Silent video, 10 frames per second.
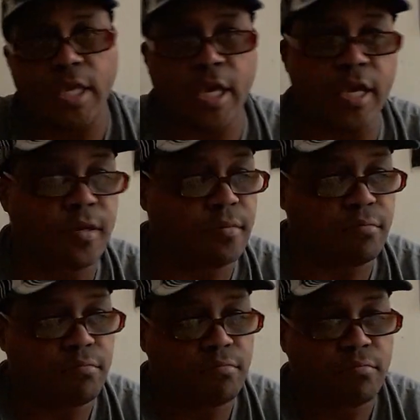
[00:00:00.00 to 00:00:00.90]

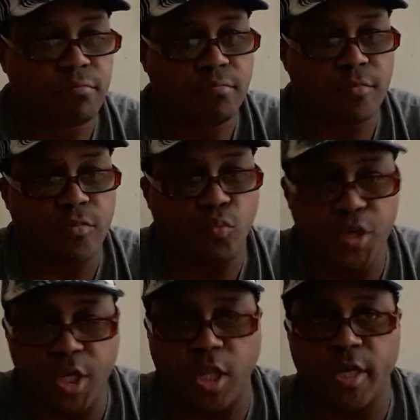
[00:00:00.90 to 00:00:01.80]
and
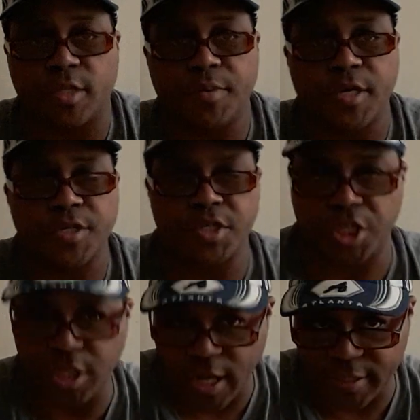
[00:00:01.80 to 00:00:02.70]
we clicked because
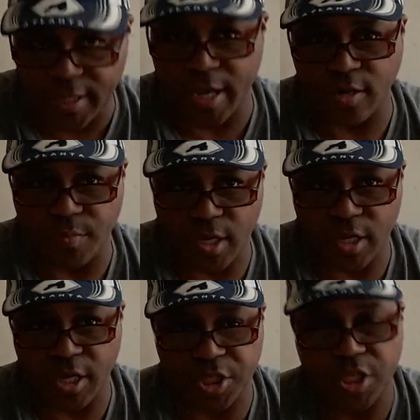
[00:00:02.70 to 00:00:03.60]
she liked anime
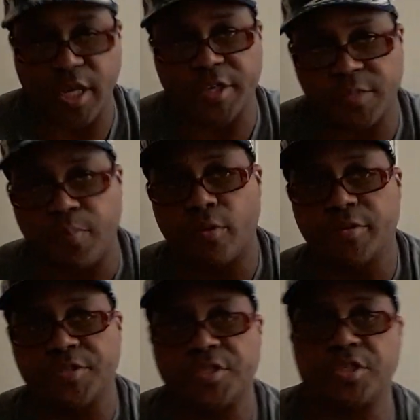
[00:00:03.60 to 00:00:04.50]
and she liked
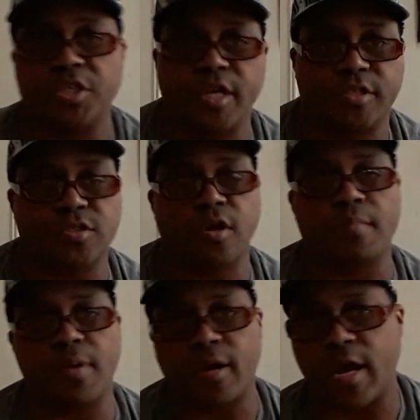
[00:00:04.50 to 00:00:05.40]
sports and she liked to talk
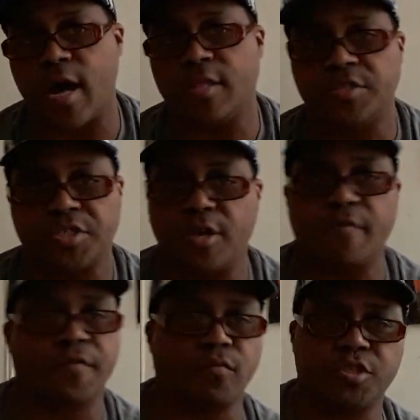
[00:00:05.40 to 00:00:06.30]
about college
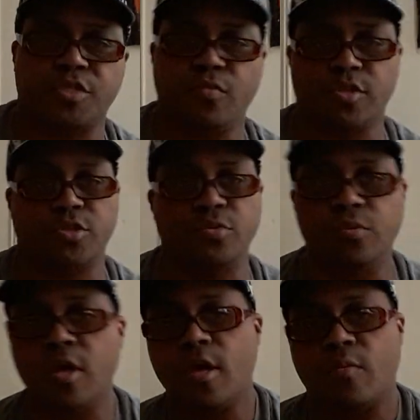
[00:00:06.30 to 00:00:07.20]
stuff and what she wanted to
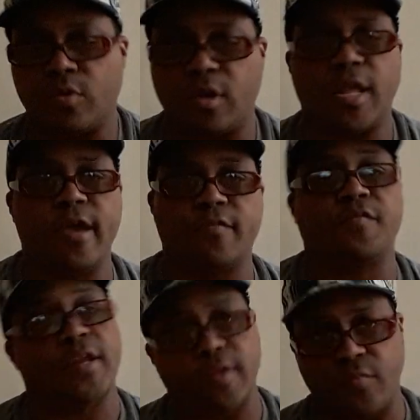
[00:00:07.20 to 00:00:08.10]
do with her
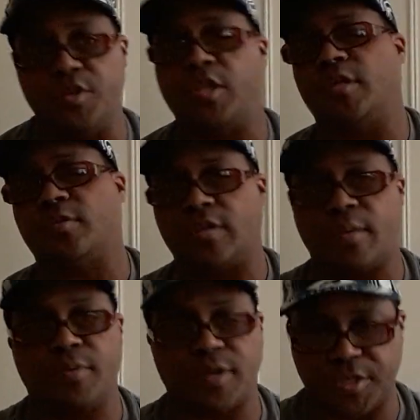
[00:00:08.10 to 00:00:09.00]
life. And we clicked on
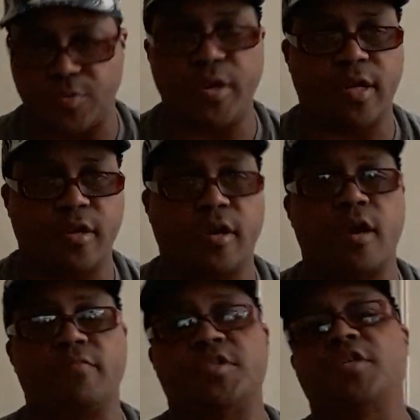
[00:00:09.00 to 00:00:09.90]
that because we had a good
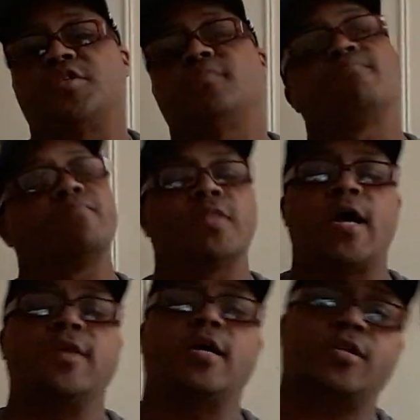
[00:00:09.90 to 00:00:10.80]
conversation.
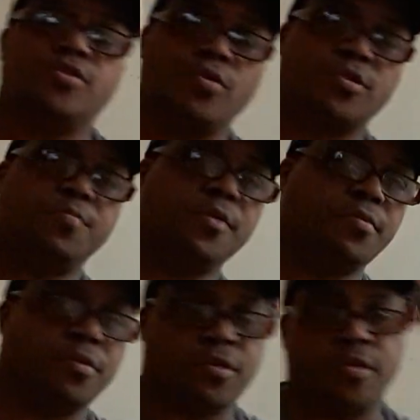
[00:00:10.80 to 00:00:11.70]
I know how to talk to people